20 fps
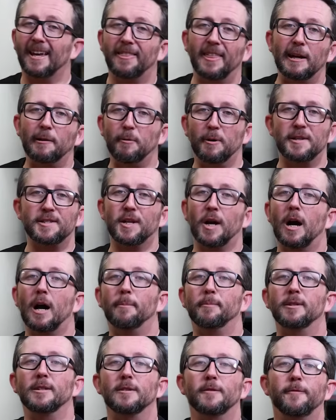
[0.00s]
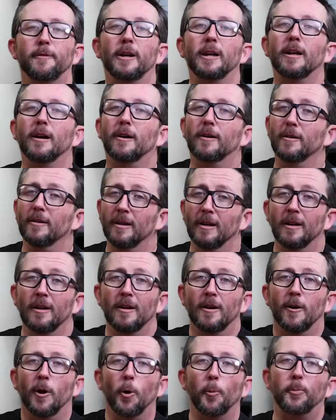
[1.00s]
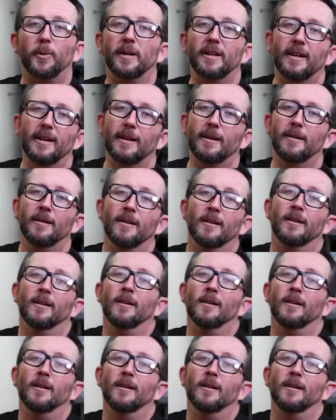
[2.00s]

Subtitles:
I think we saw them in this video. Hope you did.